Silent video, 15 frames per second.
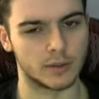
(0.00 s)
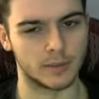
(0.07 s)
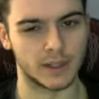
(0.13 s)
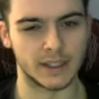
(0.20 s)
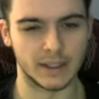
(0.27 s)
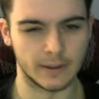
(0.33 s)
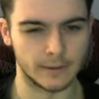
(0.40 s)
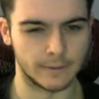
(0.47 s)
but
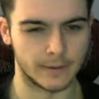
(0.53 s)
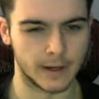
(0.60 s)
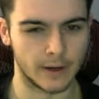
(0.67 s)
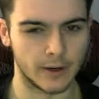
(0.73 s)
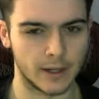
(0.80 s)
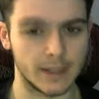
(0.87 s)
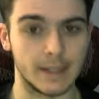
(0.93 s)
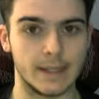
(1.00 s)
it's in a
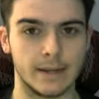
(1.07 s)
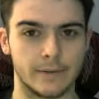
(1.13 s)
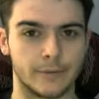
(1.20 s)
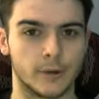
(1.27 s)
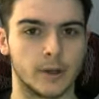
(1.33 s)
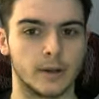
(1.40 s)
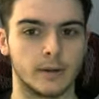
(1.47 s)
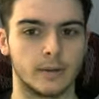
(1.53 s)
very
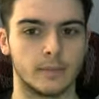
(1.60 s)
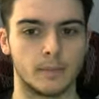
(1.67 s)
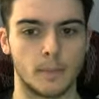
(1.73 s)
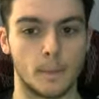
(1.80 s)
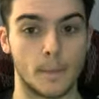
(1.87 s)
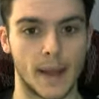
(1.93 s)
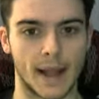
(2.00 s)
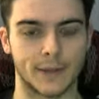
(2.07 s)
different
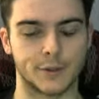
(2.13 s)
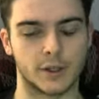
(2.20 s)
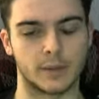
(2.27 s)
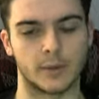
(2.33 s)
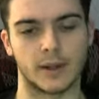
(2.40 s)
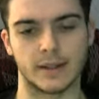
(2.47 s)
matchup, right?